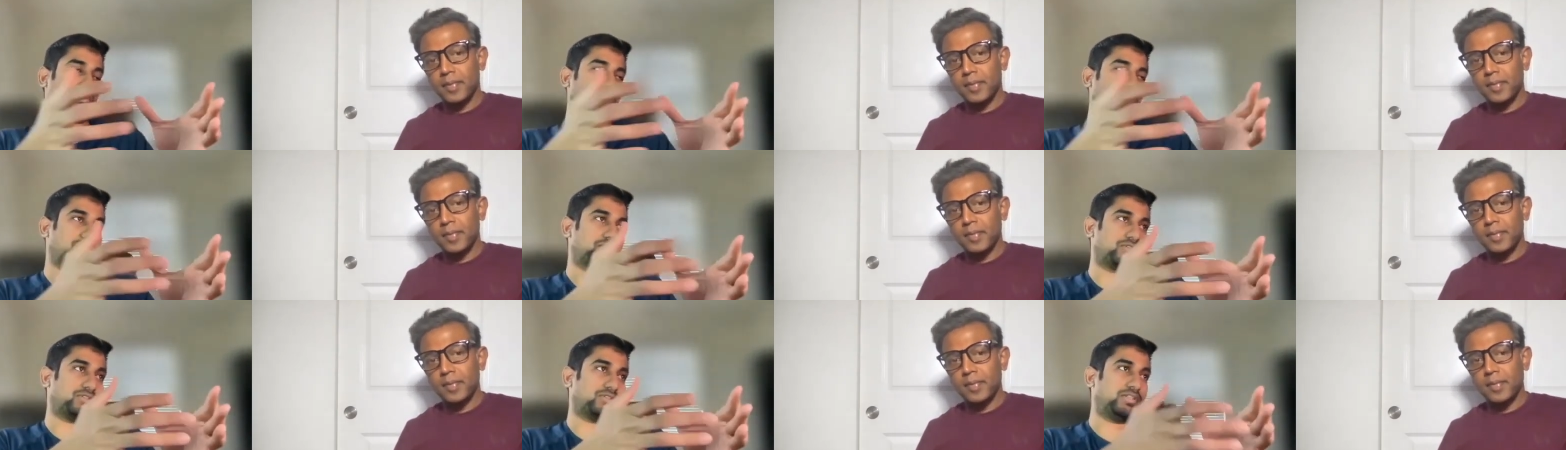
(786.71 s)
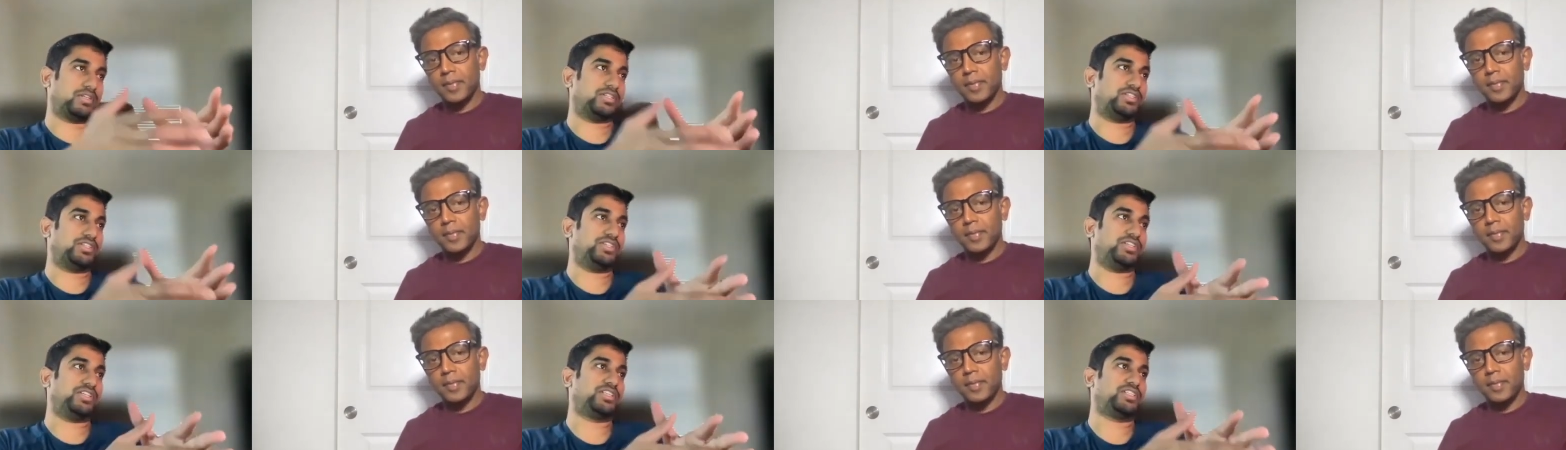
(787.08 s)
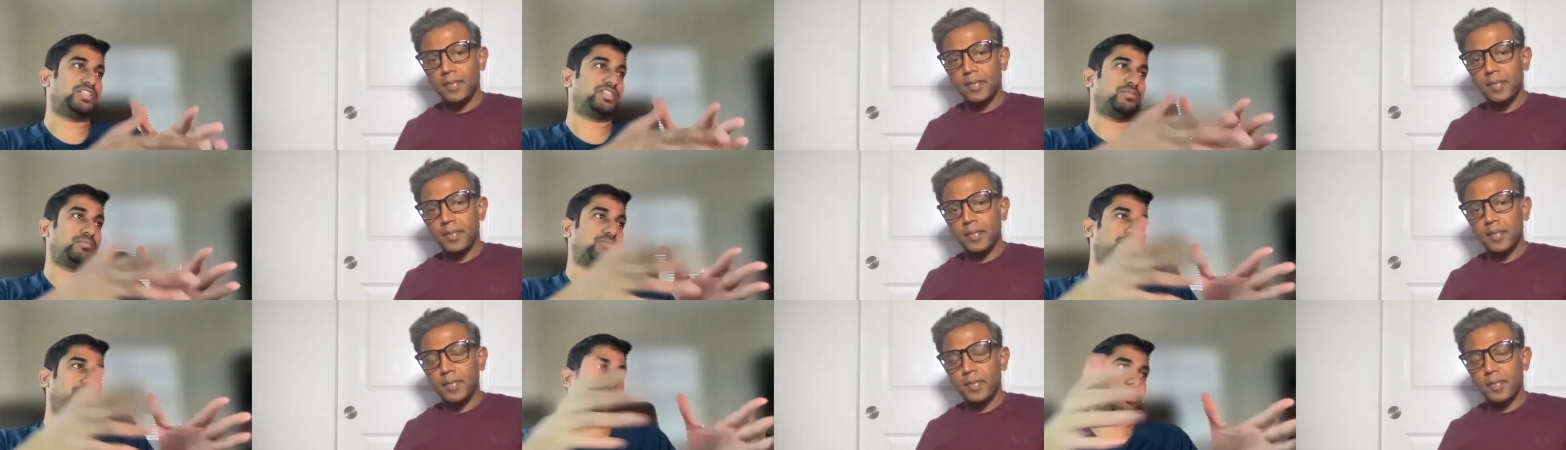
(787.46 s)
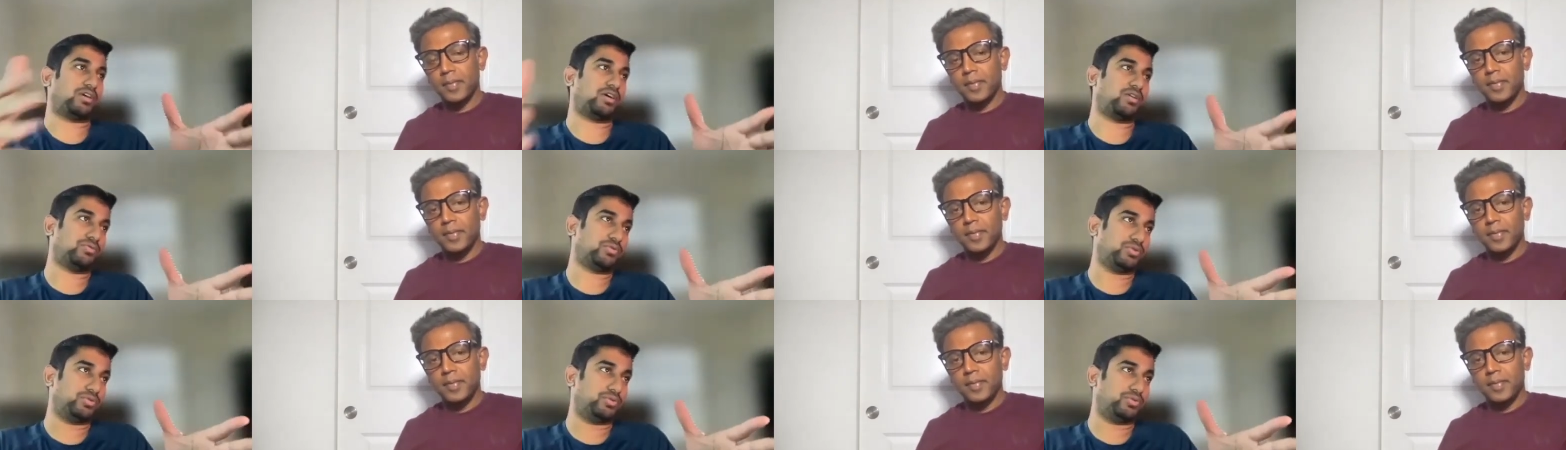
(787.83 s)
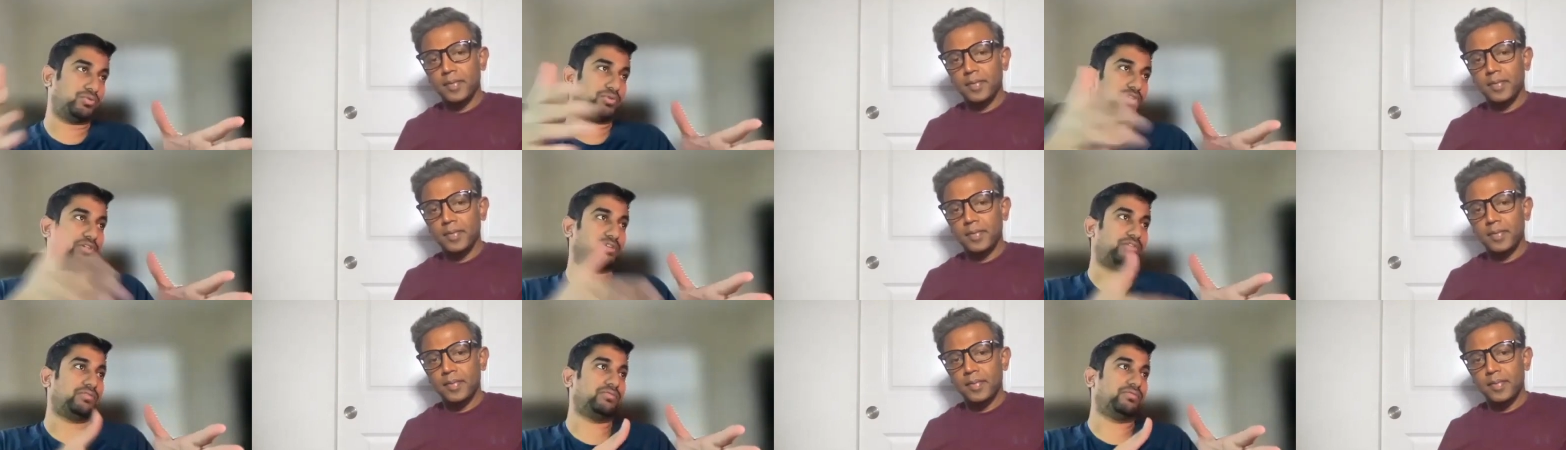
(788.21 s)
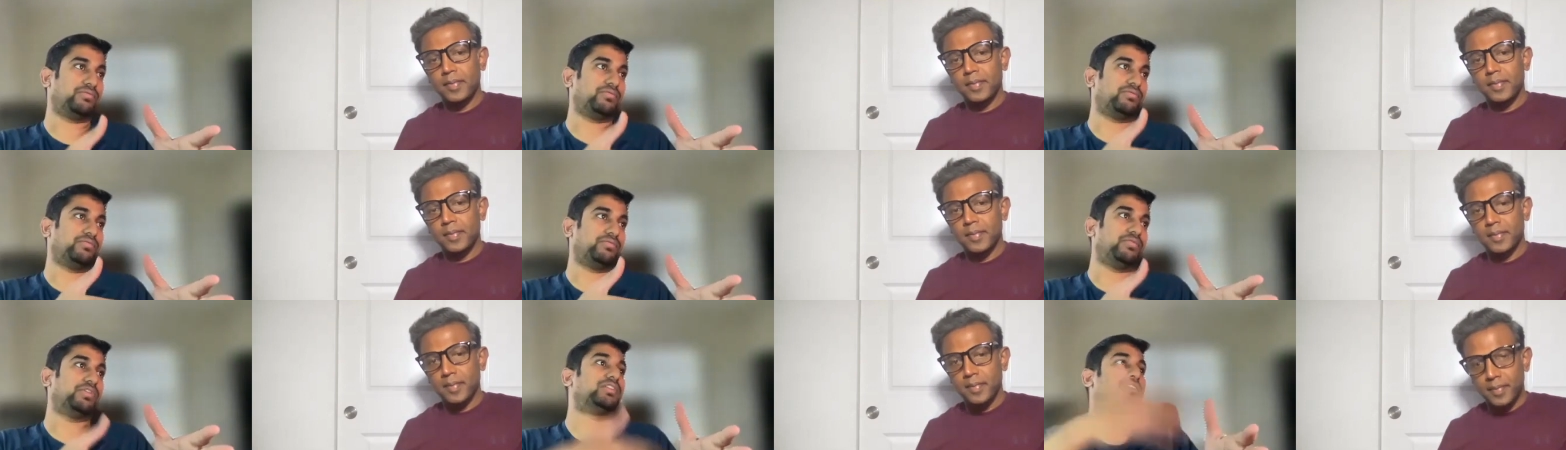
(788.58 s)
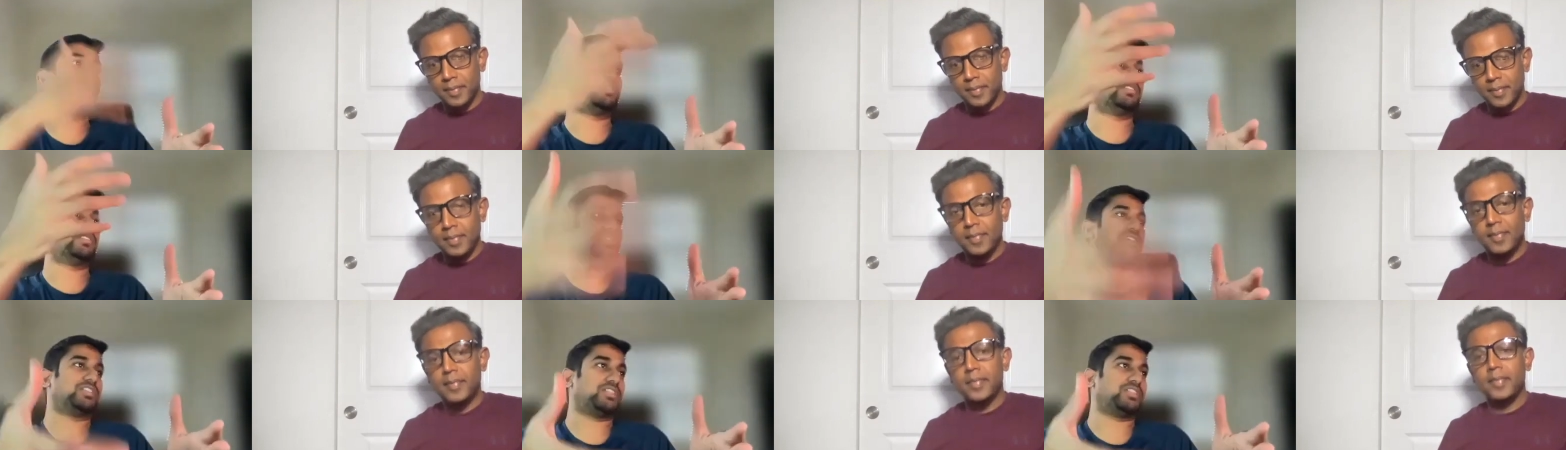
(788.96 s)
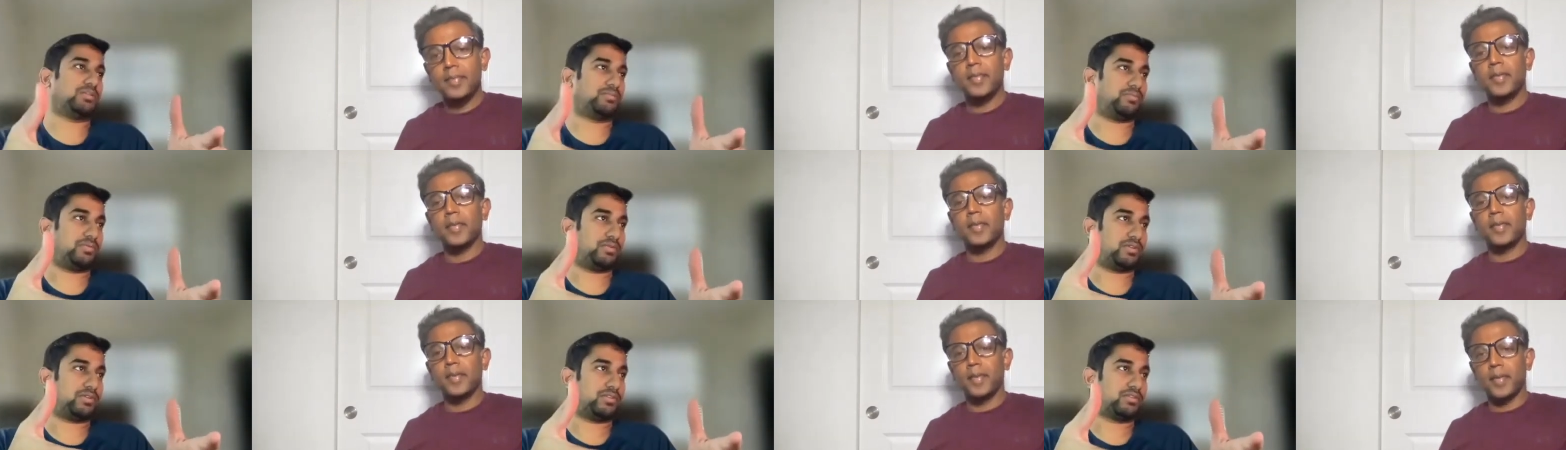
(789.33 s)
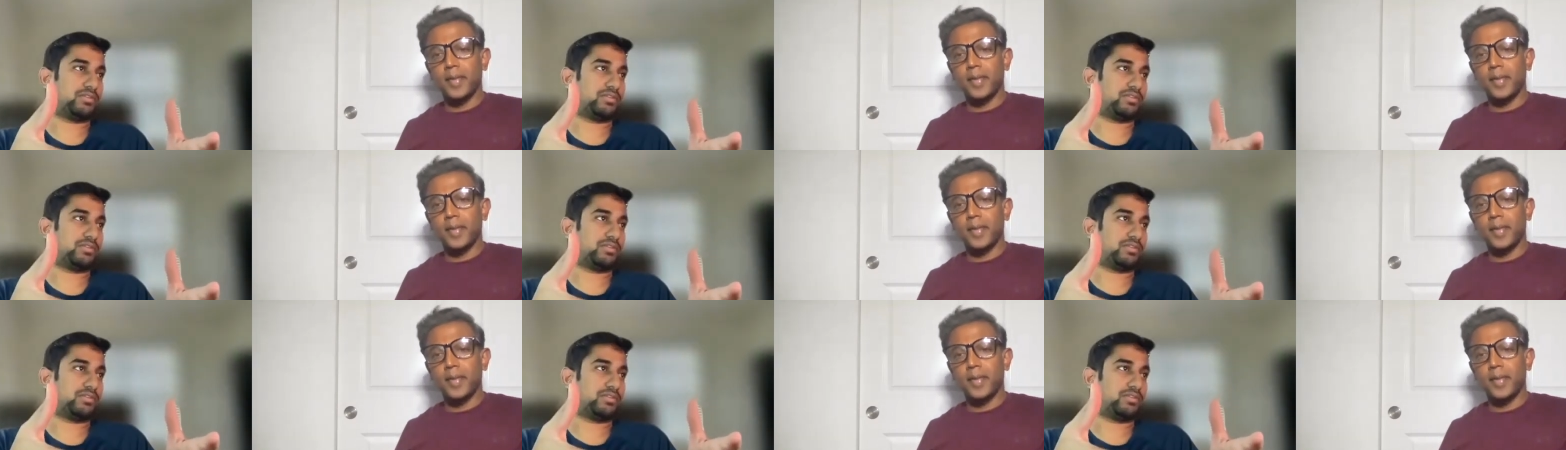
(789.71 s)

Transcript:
Speaker 1: the gcp how to do it within gcp the okay.